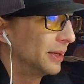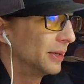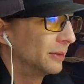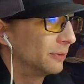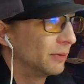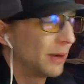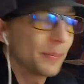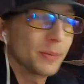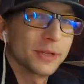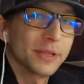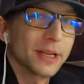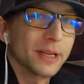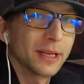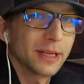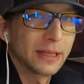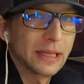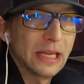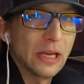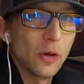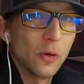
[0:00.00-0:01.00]

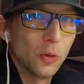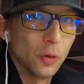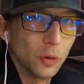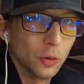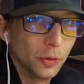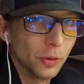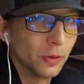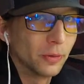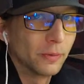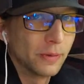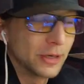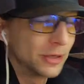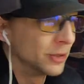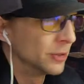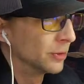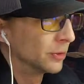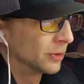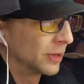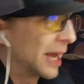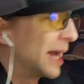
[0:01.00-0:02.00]
representing the old
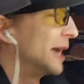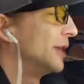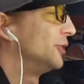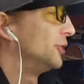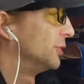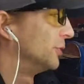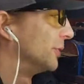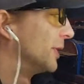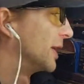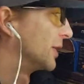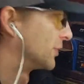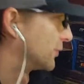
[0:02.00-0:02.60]
original kaiju, that's